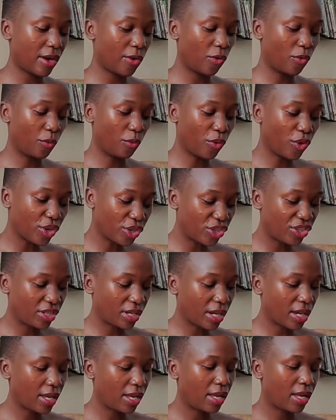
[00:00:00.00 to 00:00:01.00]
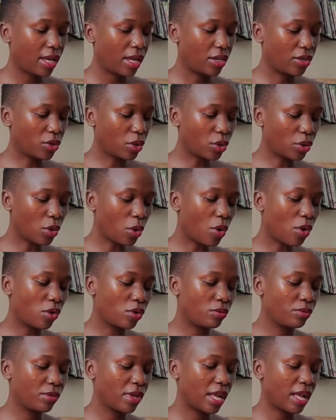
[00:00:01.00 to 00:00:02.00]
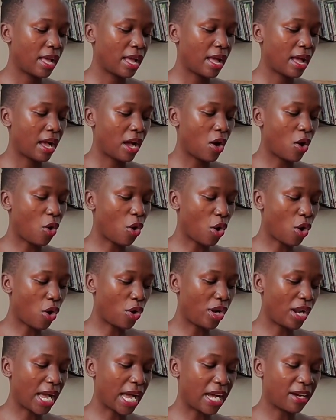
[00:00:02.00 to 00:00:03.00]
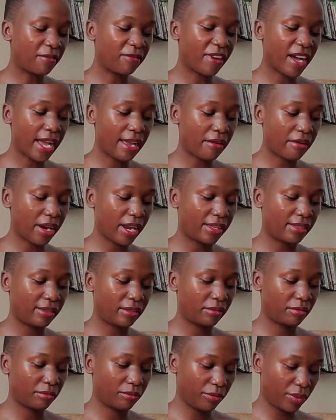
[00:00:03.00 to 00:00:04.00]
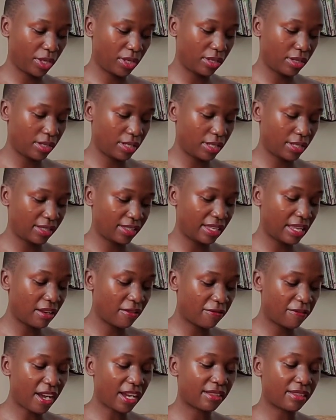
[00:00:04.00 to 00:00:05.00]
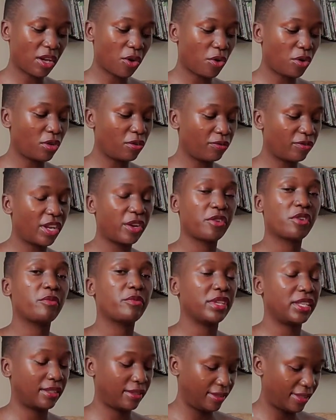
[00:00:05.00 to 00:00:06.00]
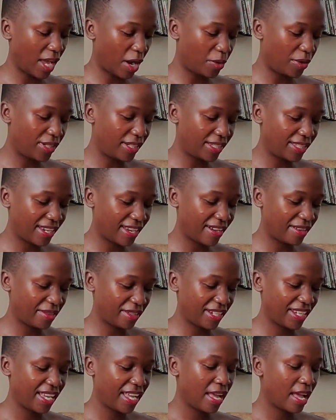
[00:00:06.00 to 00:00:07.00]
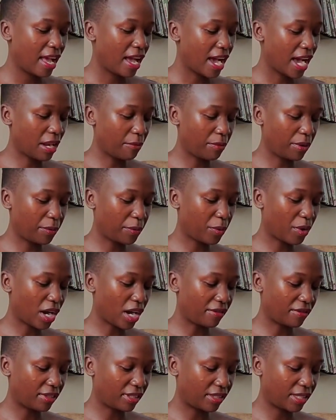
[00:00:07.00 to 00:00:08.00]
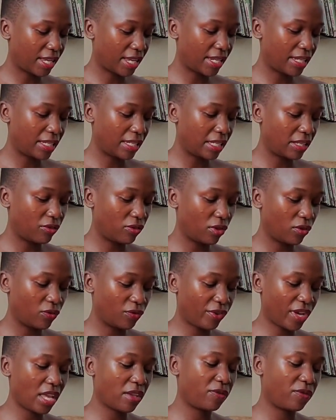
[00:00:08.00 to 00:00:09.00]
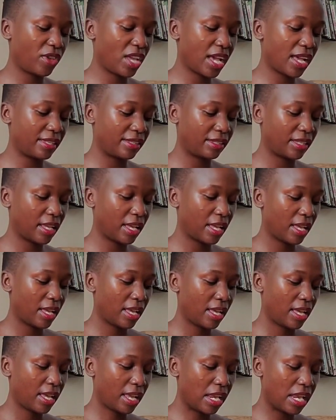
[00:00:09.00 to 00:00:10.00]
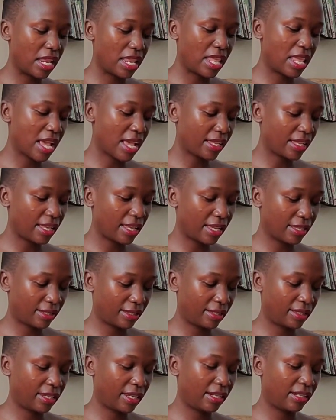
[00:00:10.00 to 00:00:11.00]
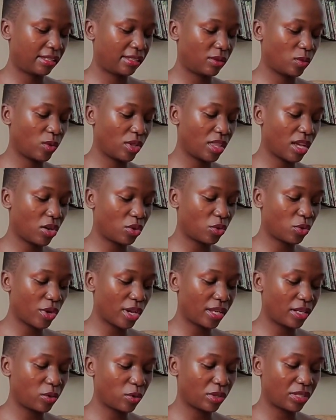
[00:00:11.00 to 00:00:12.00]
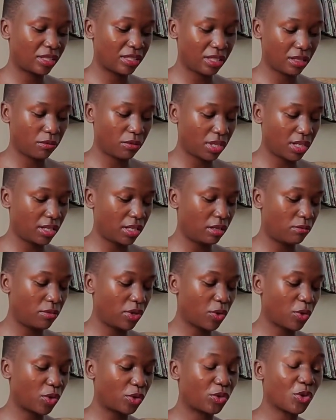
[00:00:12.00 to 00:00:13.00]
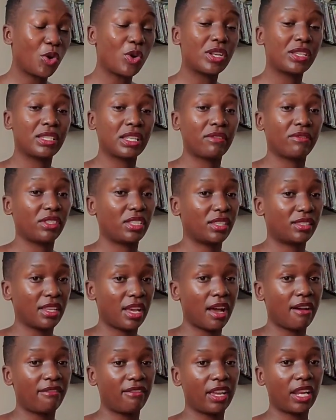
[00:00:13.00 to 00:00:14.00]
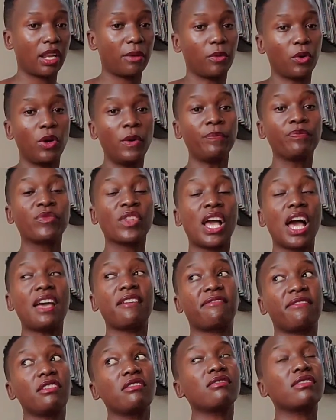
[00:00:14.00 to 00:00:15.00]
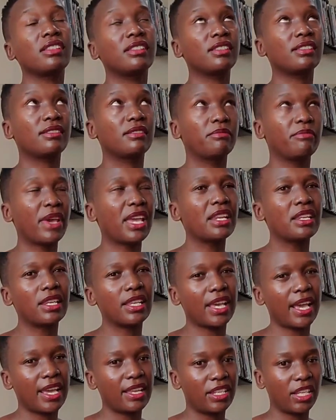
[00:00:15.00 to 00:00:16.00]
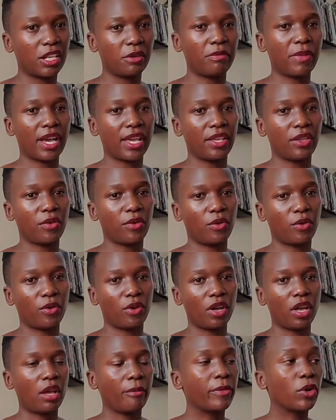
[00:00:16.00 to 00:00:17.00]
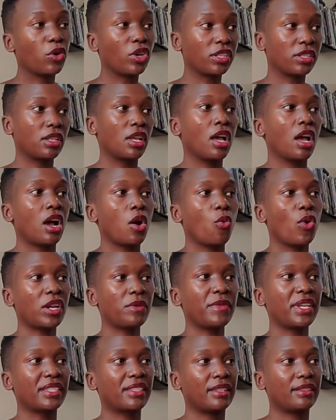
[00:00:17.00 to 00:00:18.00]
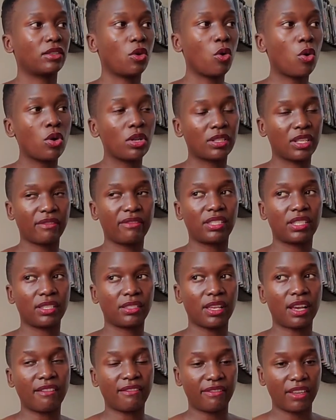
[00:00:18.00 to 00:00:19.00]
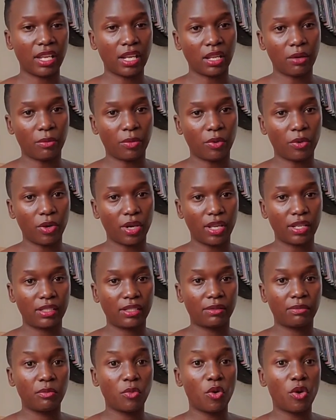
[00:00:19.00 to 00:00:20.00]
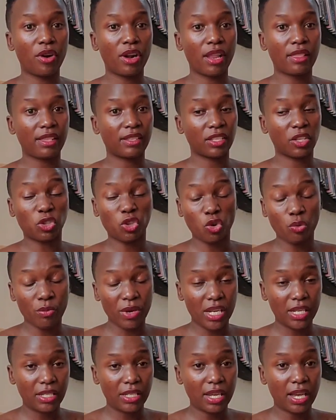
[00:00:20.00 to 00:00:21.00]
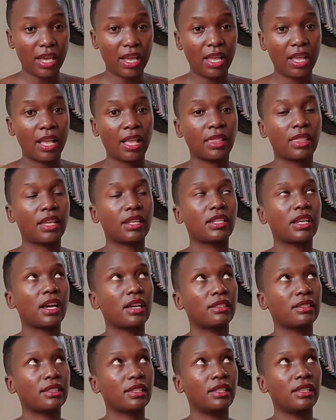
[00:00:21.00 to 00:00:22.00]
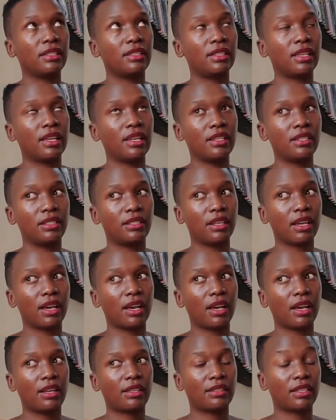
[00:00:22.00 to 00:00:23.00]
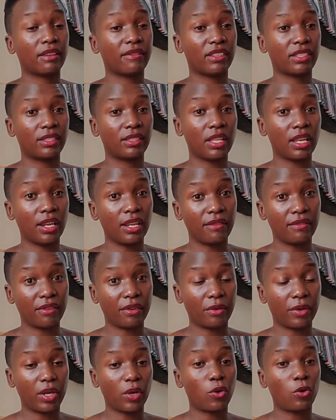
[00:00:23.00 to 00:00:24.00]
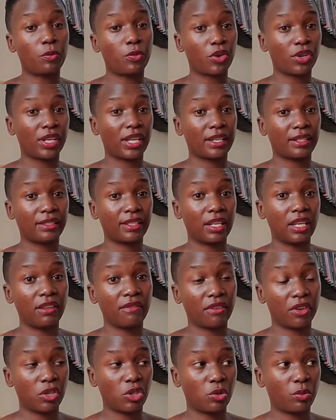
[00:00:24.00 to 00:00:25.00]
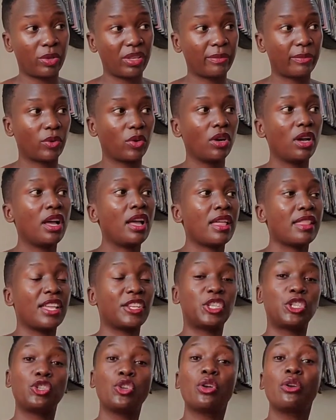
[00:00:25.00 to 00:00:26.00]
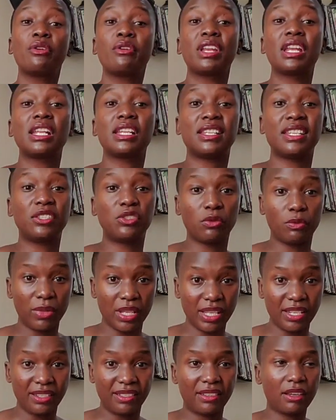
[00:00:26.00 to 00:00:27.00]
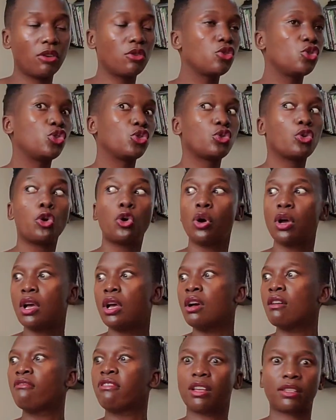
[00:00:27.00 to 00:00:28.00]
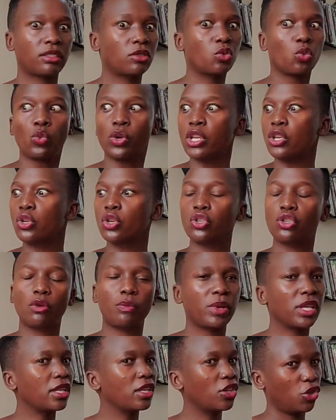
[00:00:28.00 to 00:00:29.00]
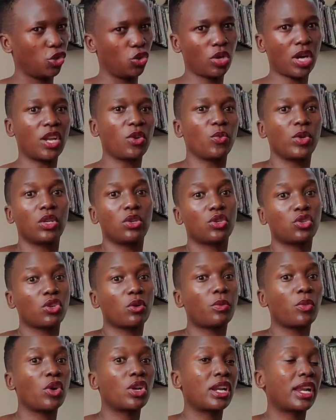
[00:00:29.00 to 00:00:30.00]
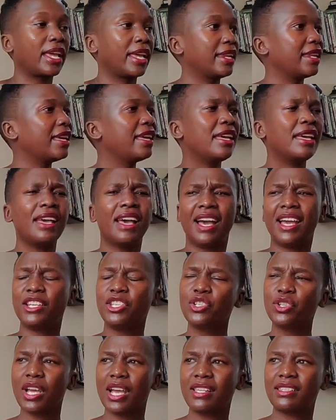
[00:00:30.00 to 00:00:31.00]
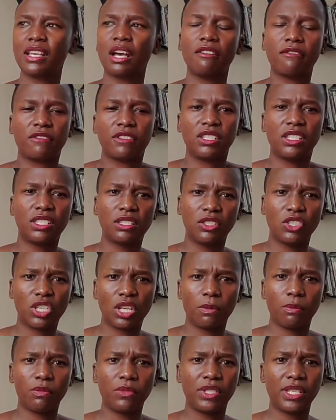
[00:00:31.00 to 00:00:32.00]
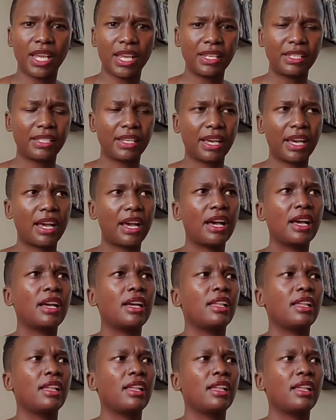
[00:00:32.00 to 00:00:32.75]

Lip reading: Umoja, Donholm, all have high-rise buildings. In fact, the whole of Nairobi is downtown, and people have stayed even 5 years in their estates without going to CBD because all services are available. I feel this is mainly aided by because what makes it all services available, it's more the social media that has eased service delivery or product delivery to people, that you don't really need to be in town to go fast window shopping. You can window shop online, and you guys have cheap data.